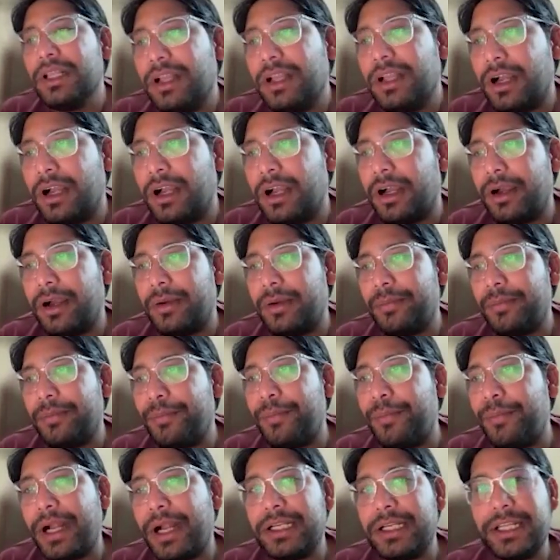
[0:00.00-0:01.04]

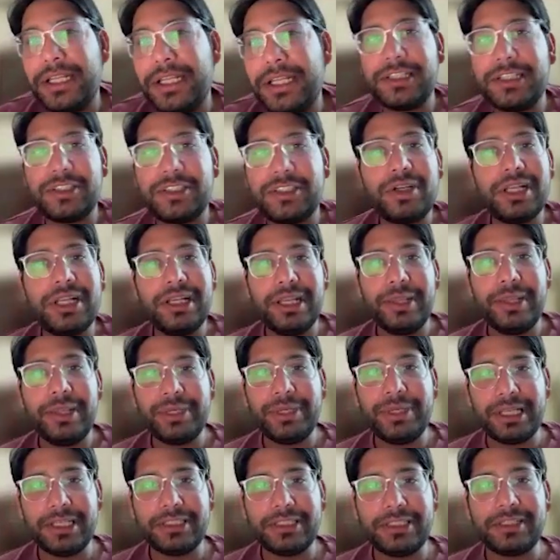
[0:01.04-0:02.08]
but it's not a
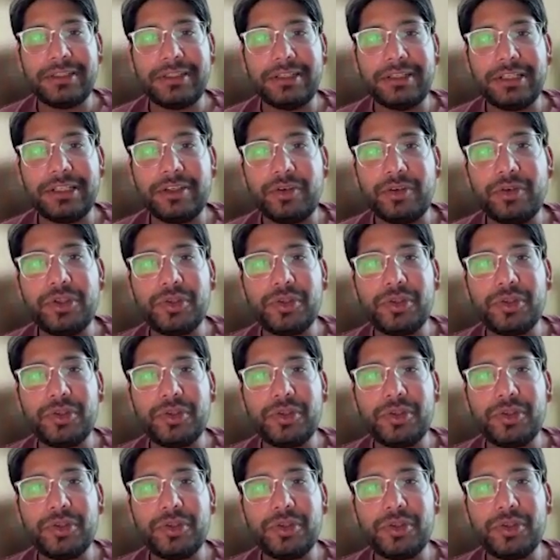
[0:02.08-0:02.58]
limitation.